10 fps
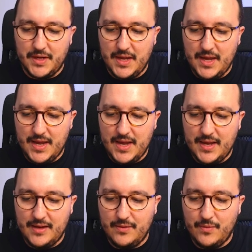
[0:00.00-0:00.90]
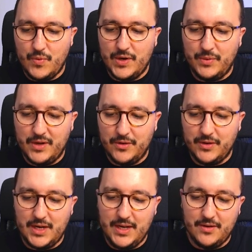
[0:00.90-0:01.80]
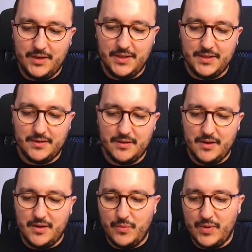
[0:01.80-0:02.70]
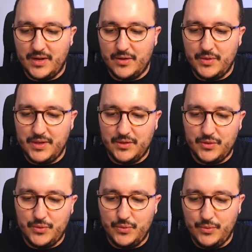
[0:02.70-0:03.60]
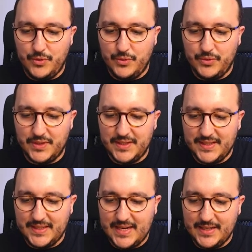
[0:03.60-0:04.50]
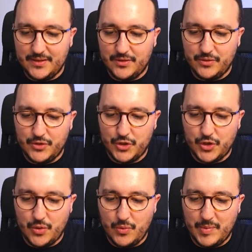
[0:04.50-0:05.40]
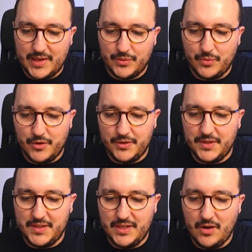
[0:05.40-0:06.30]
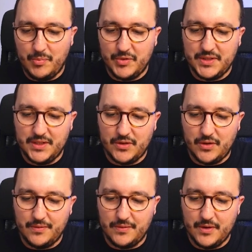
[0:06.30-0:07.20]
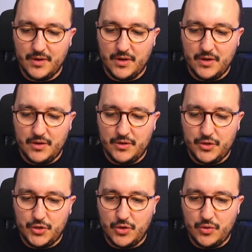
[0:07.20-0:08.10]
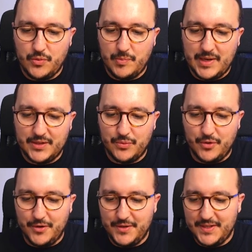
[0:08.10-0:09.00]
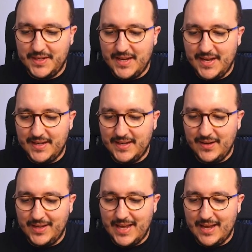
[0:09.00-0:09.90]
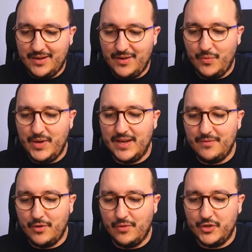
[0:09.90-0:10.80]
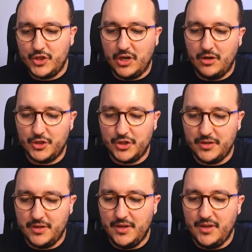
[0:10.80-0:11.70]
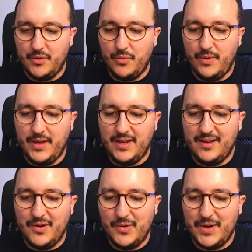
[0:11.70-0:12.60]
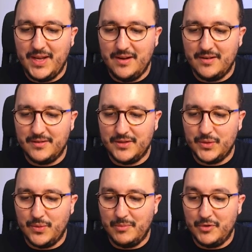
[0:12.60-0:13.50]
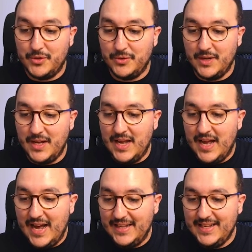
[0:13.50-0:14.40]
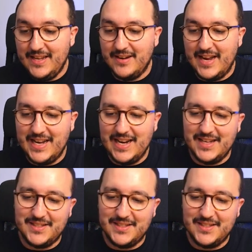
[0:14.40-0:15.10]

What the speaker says: And when we're gonna click on it, we are going to use set show password, the opposite of show password. And again, we never overcharge. we go here. So I'm gonna add here a class